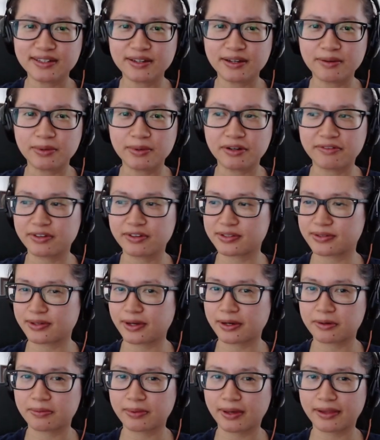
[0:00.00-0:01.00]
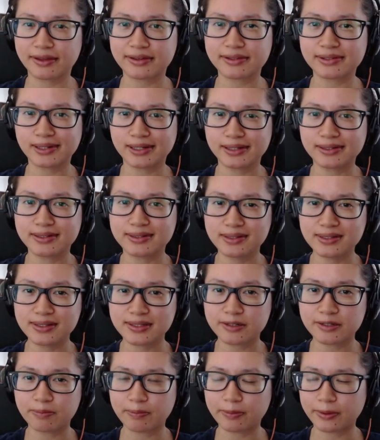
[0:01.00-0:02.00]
a bit of a psychopathic scientist,